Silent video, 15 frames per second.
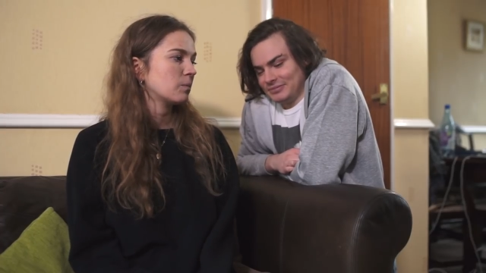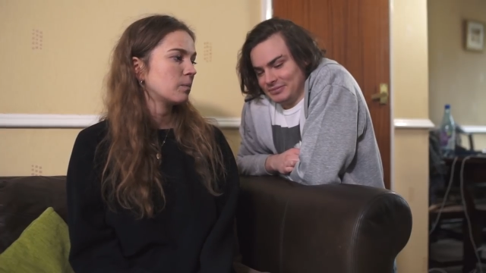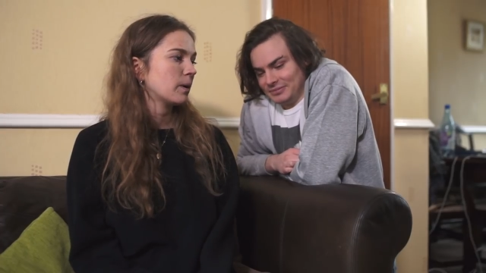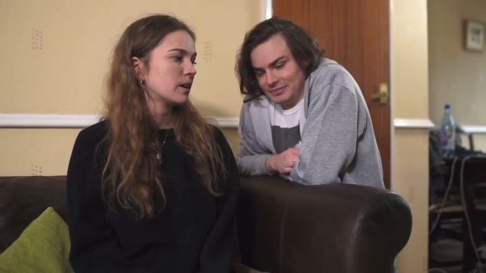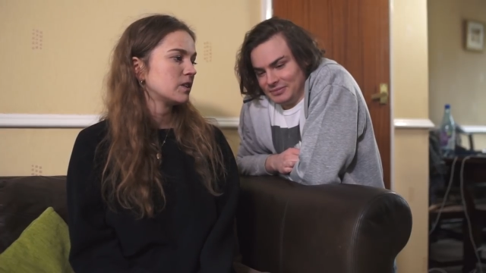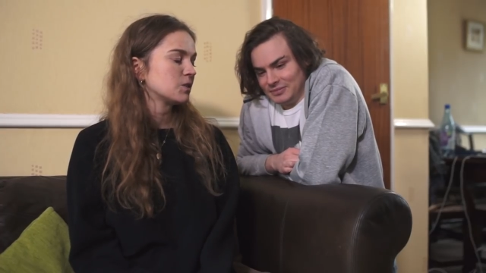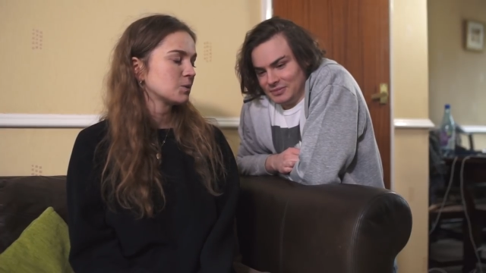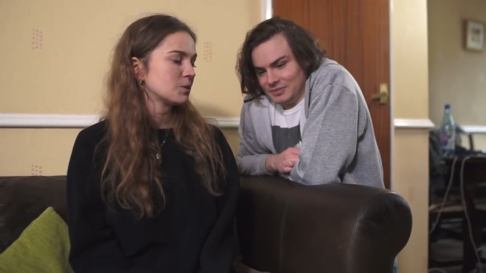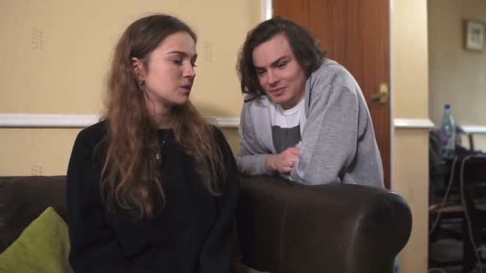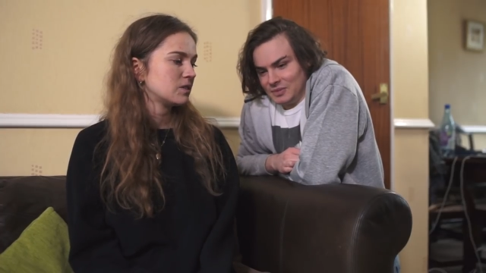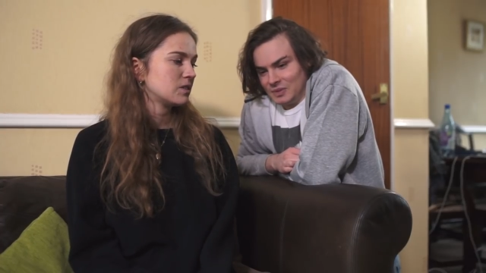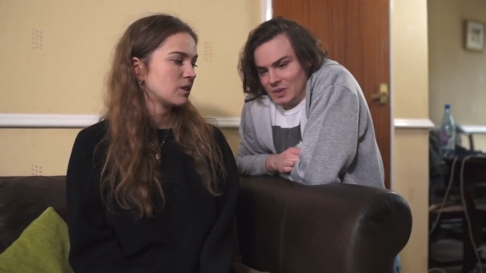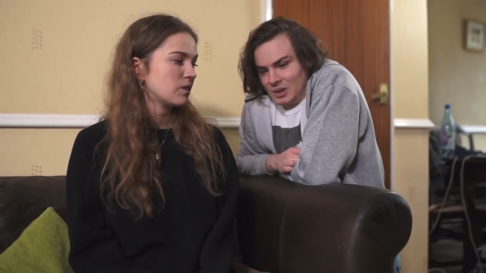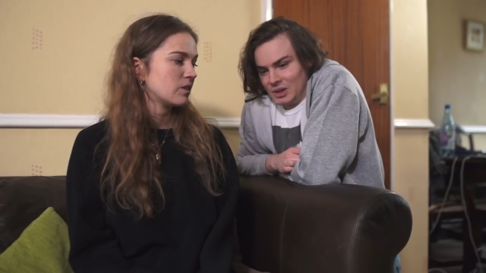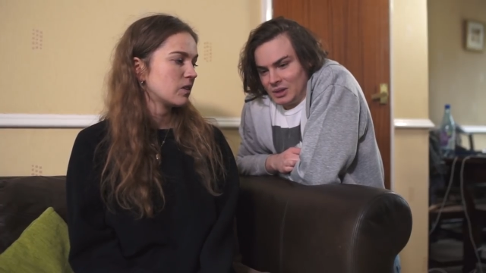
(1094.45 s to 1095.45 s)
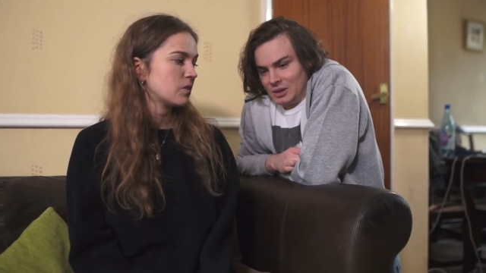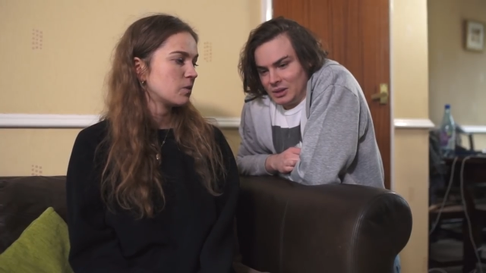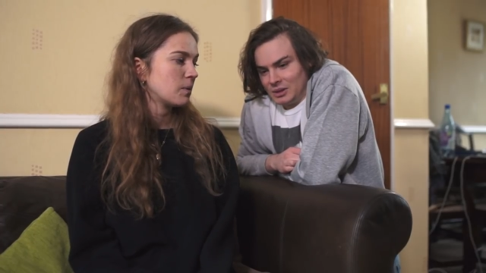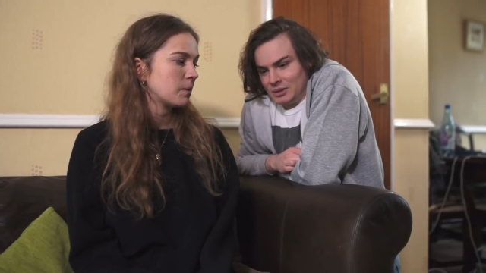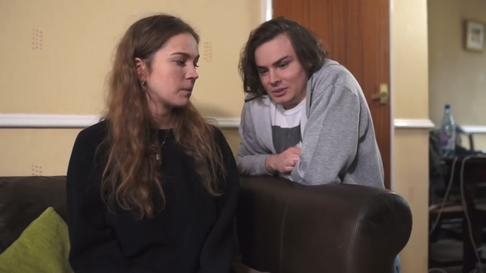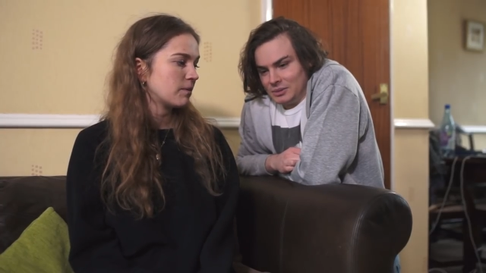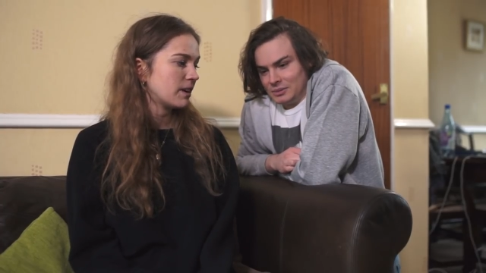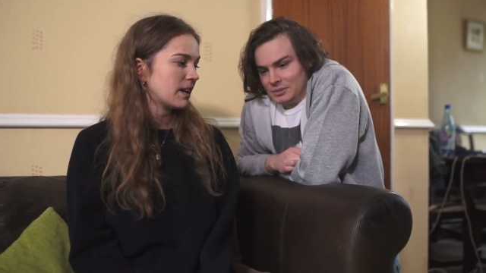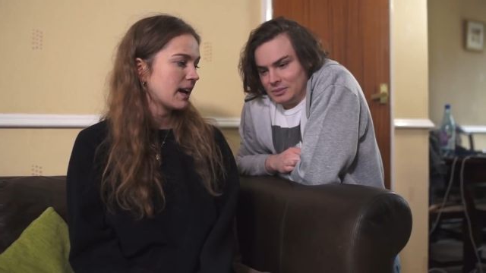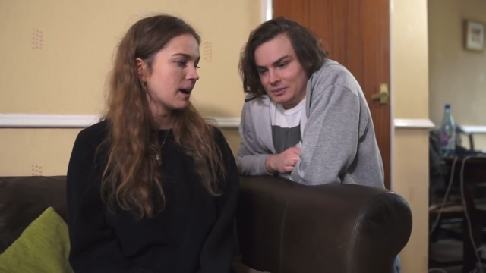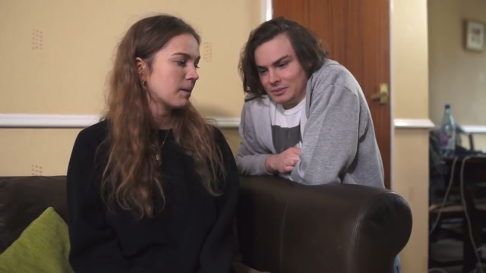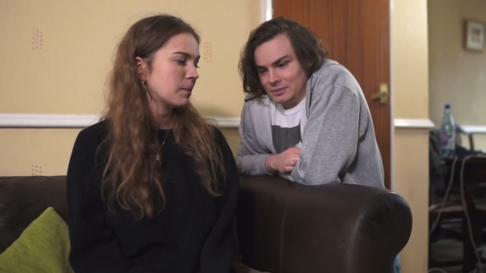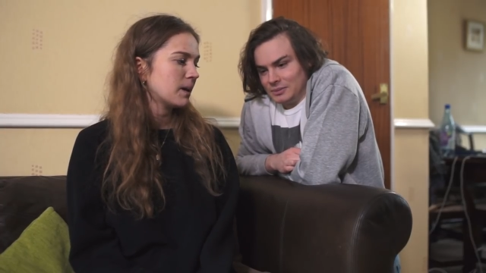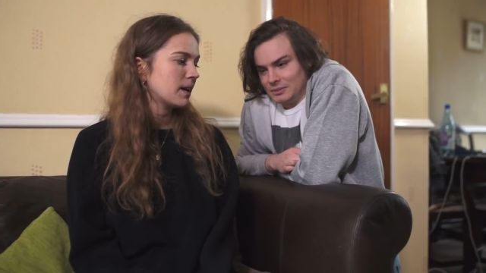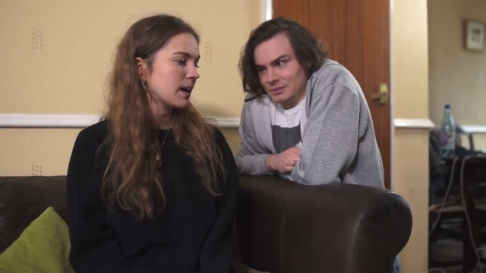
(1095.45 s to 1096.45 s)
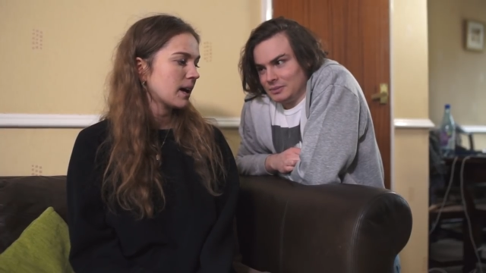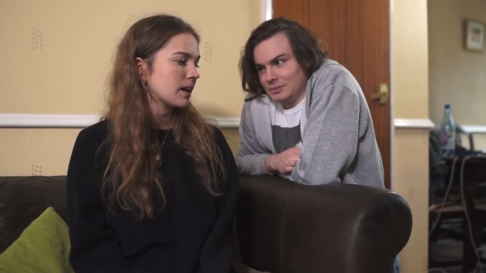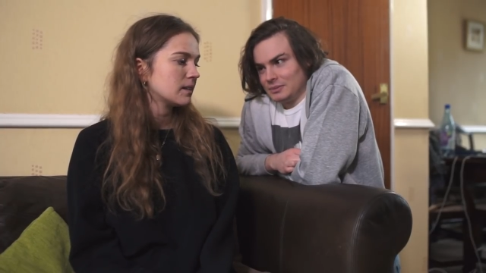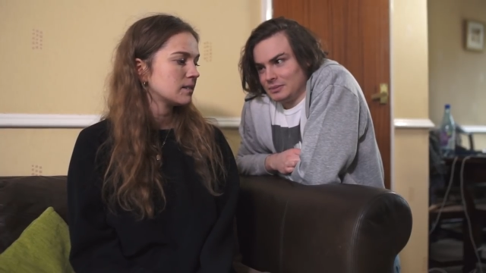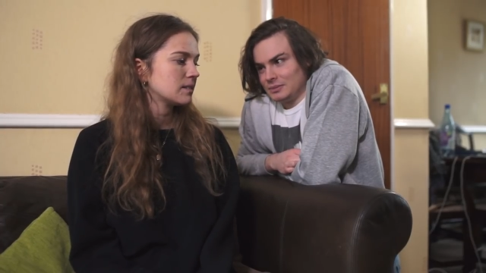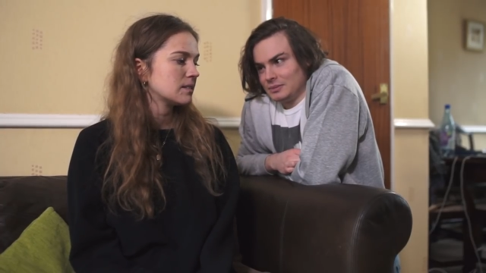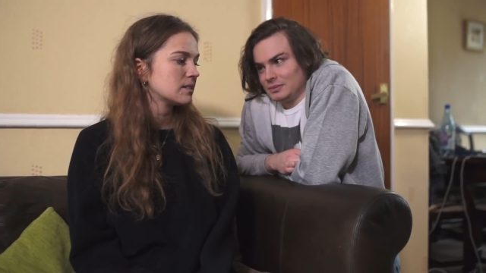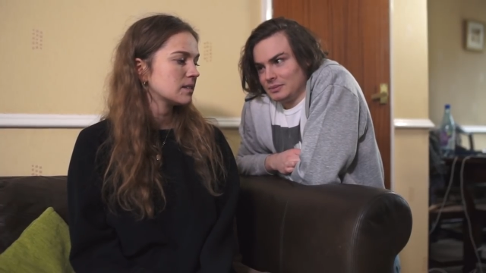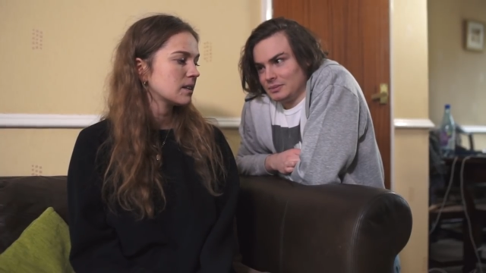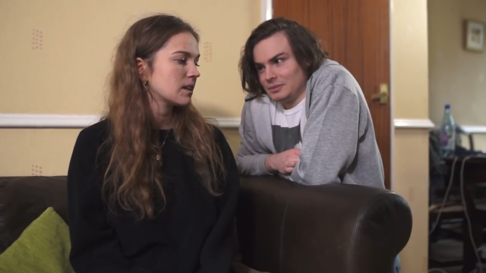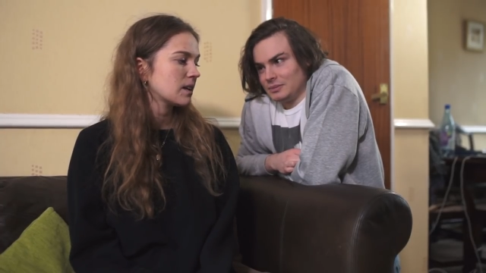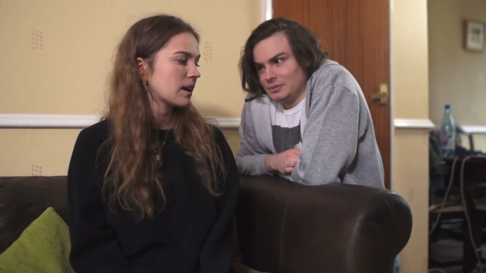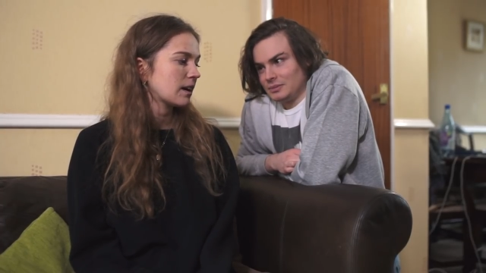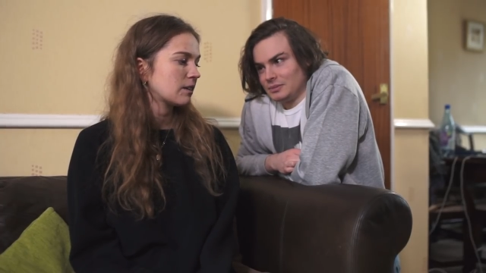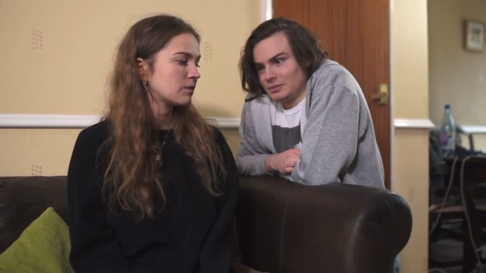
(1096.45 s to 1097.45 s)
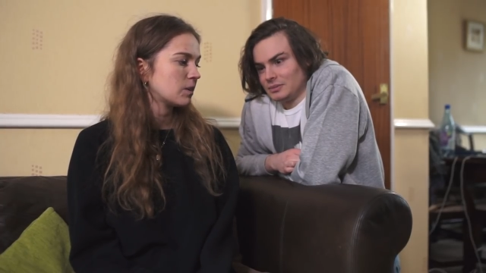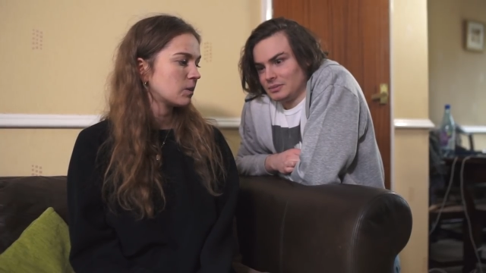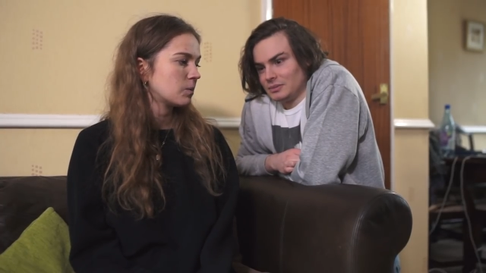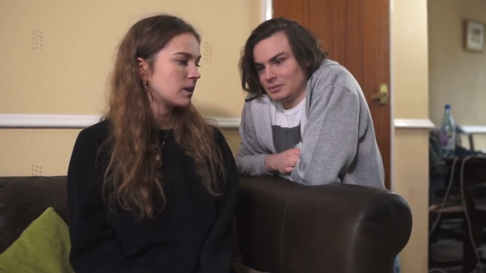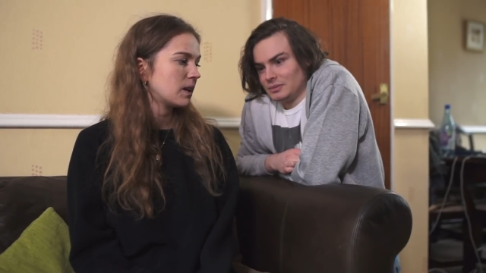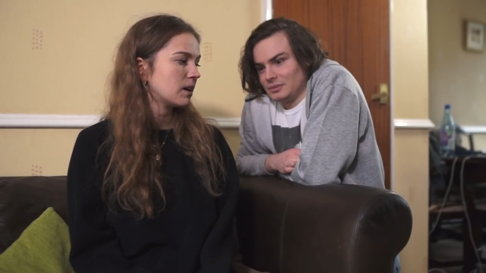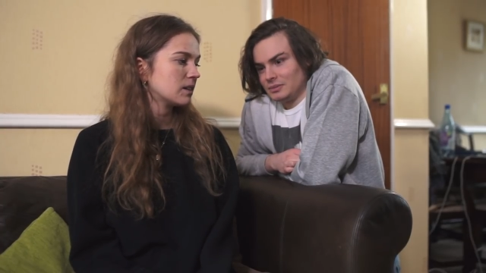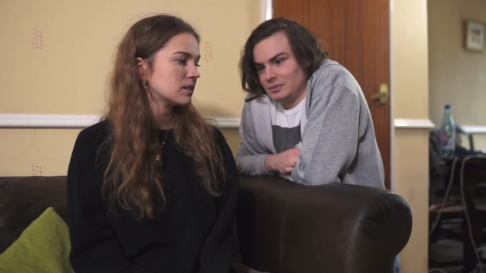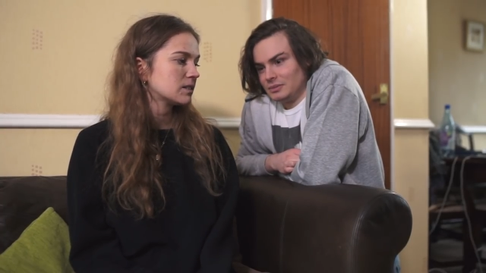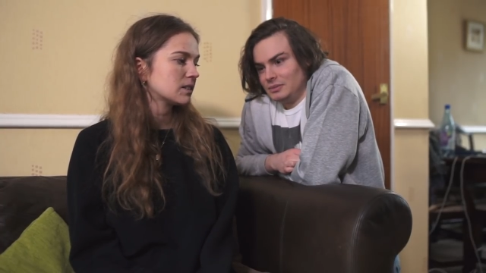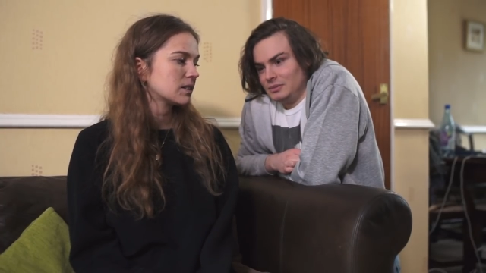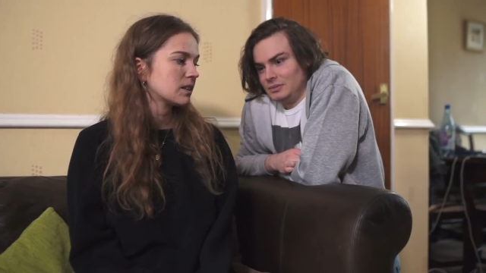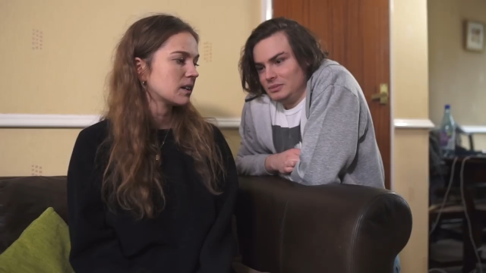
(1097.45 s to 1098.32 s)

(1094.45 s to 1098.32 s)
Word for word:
Speaker 1: but I just want you to know that you make me really happy and however long we last,